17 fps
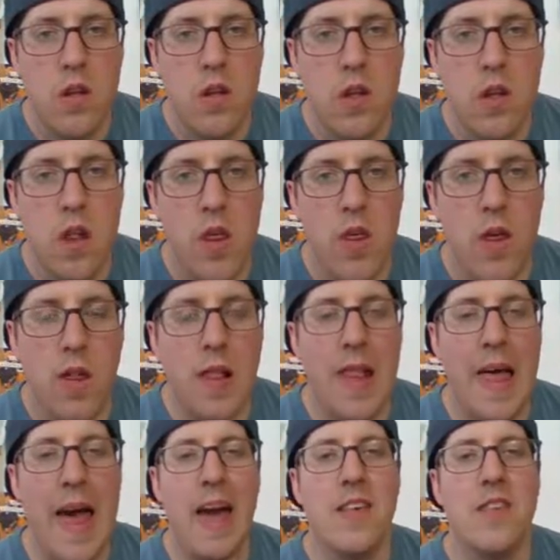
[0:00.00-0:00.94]
The
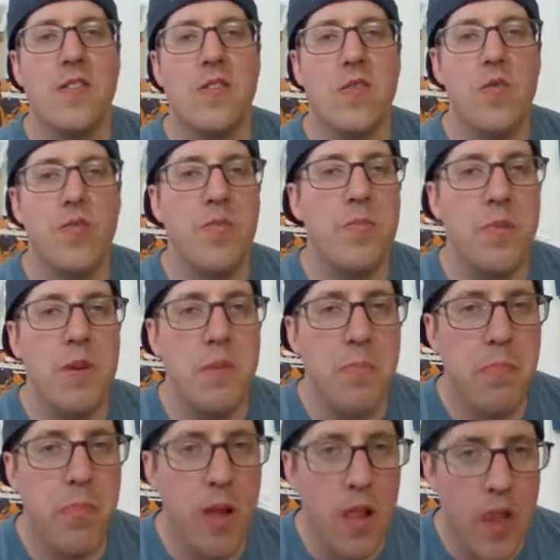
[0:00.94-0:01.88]
lasts would be
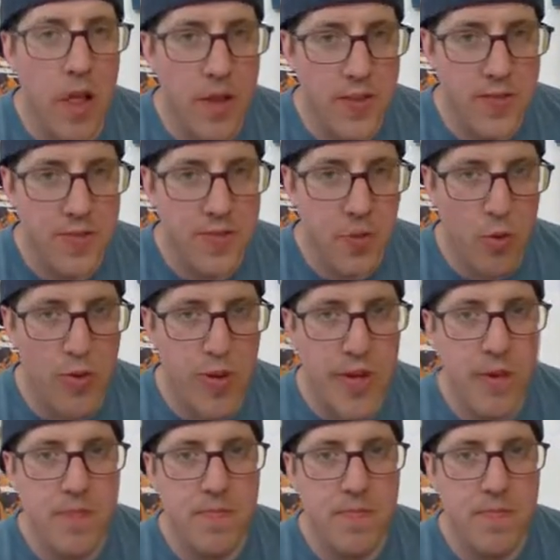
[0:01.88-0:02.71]
plus 40,